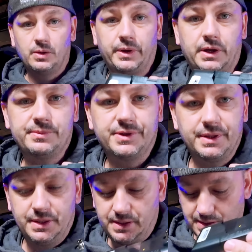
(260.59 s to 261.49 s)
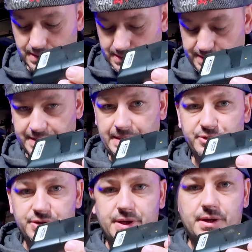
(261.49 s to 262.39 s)
when it comes to the
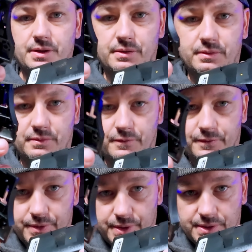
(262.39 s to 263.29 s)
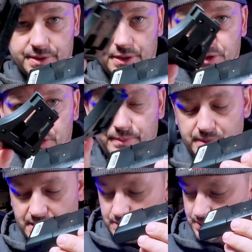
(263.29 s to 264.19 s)
adapters here for the suction cup
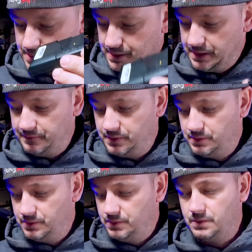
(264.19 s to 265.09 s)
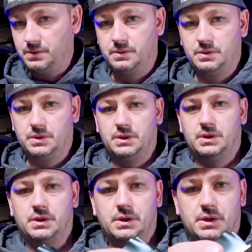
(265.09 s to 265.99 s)
mount, they give you
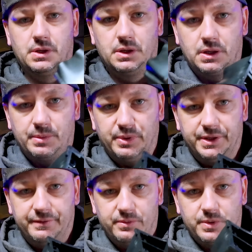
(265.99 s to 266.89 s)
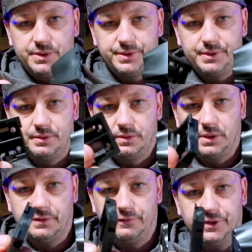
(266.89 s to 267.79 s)
a couple of different ones
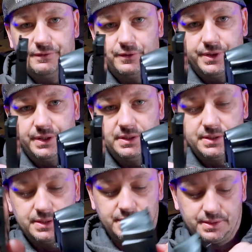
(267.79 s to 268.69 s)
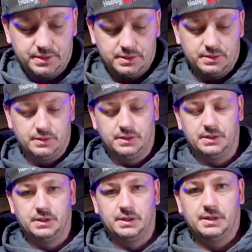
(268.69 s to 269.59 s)
for different thicknesses,
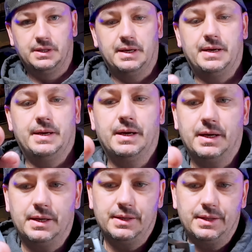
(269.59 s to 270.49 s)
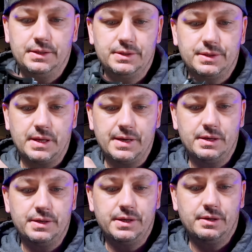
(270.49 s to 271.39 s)
and they just slide
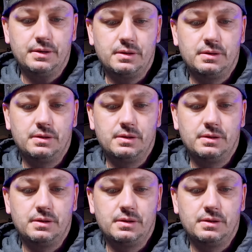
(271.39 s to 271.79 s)
on here